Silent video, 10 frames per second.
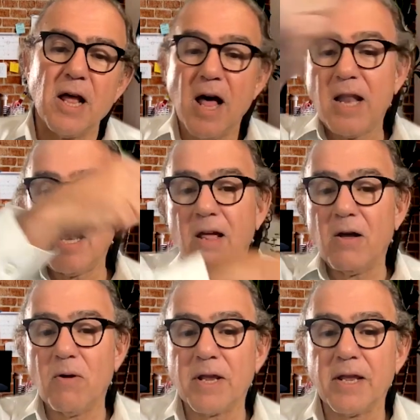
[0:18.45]

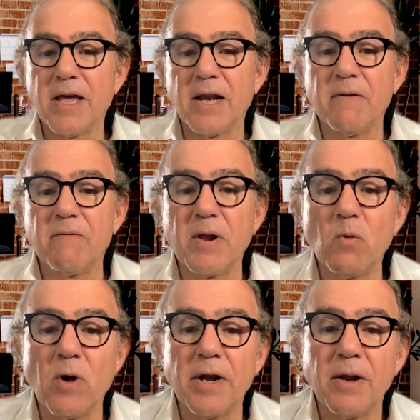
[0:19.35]
Hello again,
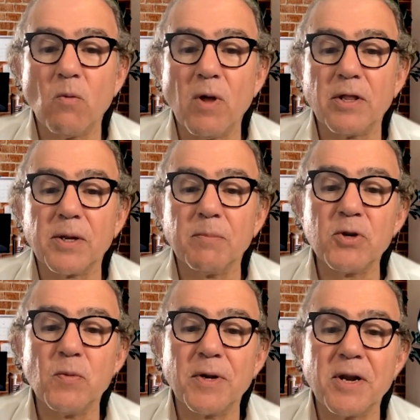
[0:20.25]
everyone, and welcome
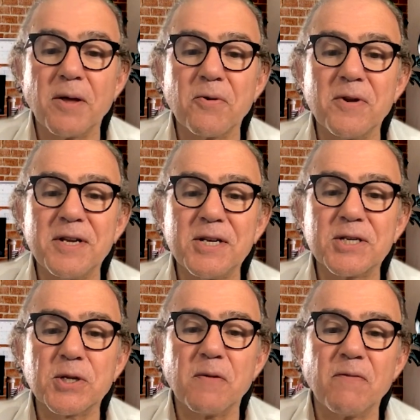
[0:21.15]
to another
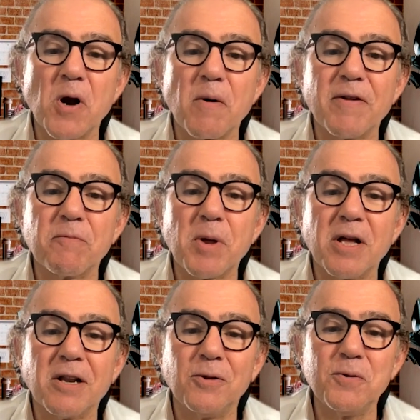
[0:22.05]
edition of RF
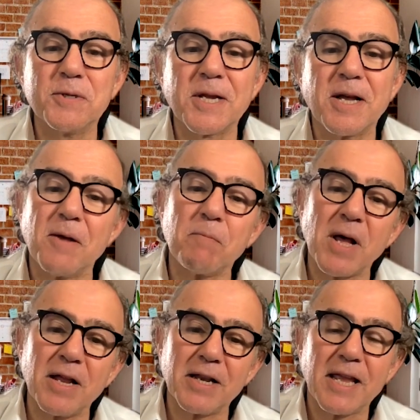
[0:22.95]
Podlooza, a
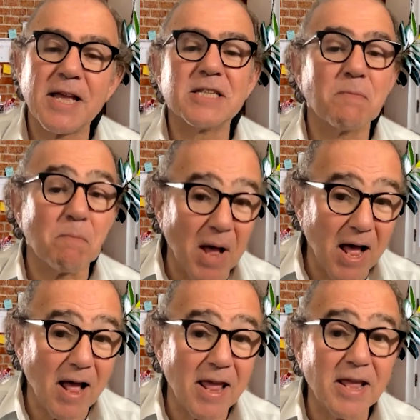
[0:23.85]
podcast
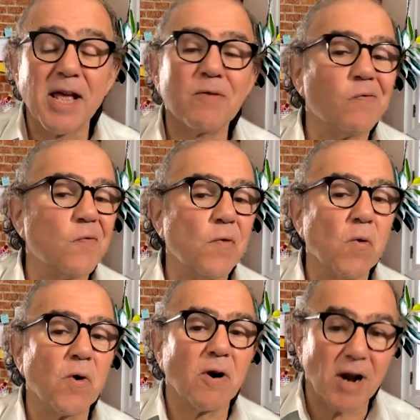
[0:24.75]
by and
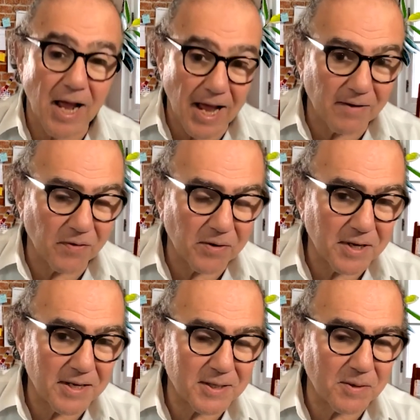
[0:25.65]
for
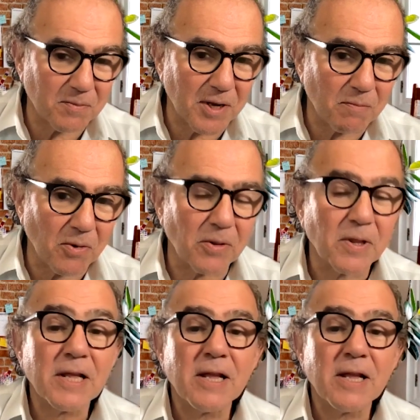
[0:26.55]
advertising people.